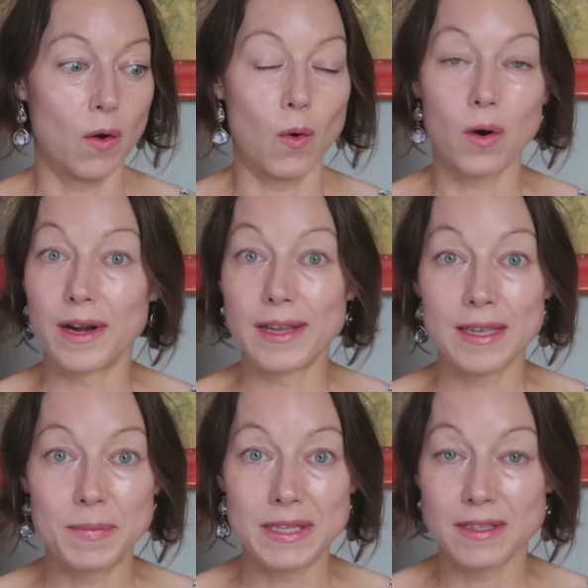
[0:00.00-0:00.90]
or it
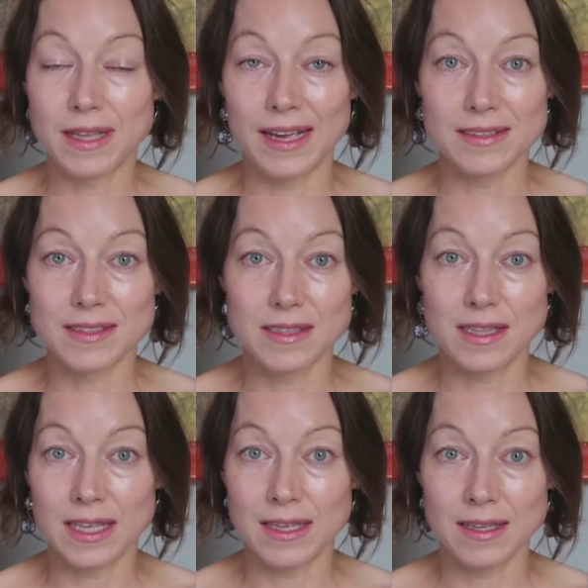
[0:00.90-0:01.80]
could be the last
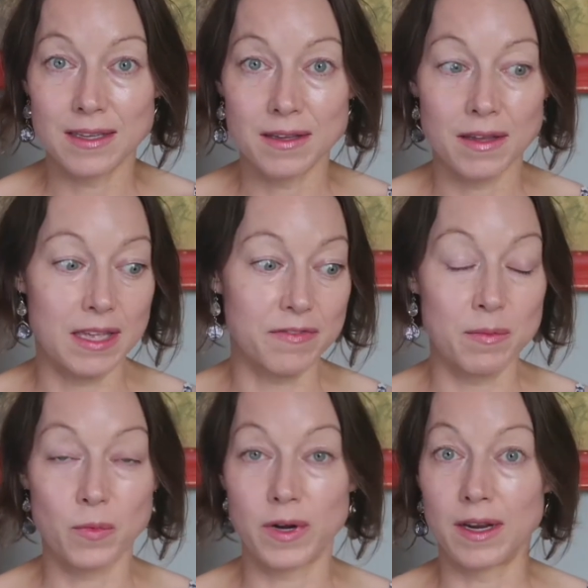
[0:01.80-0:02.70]
thing if
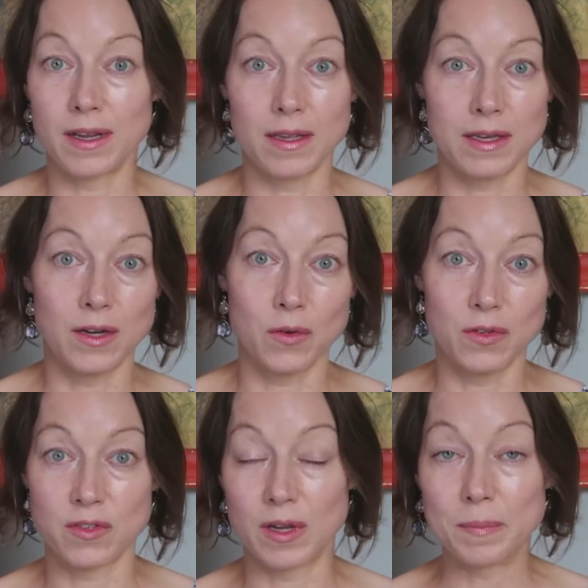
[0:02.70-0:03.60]
I'm wearing,
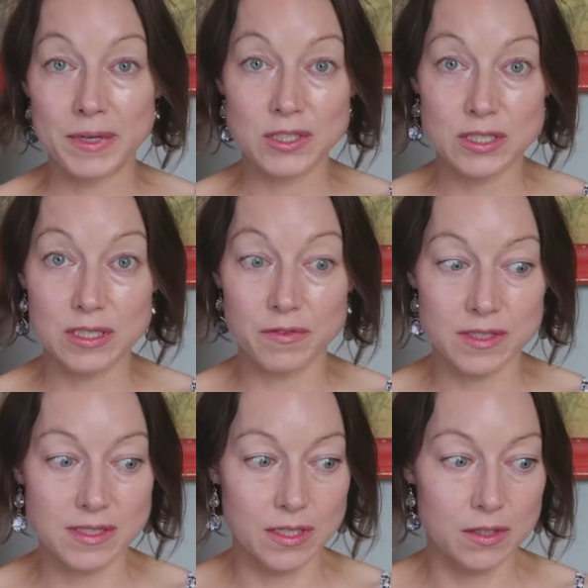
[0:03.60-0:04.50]
using a bunch of
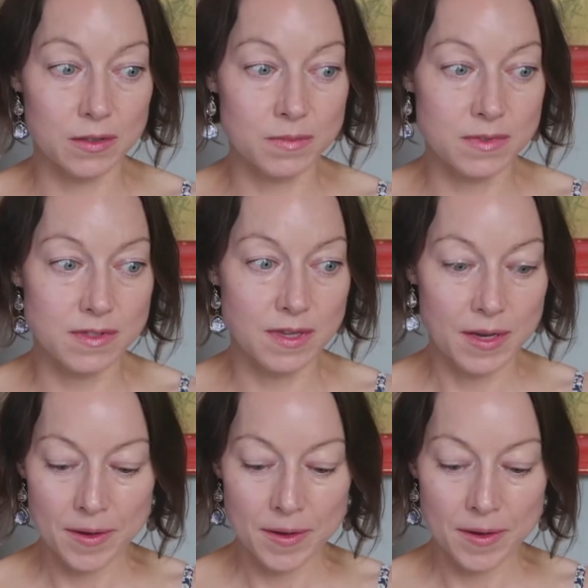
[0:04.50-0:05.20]
different serums.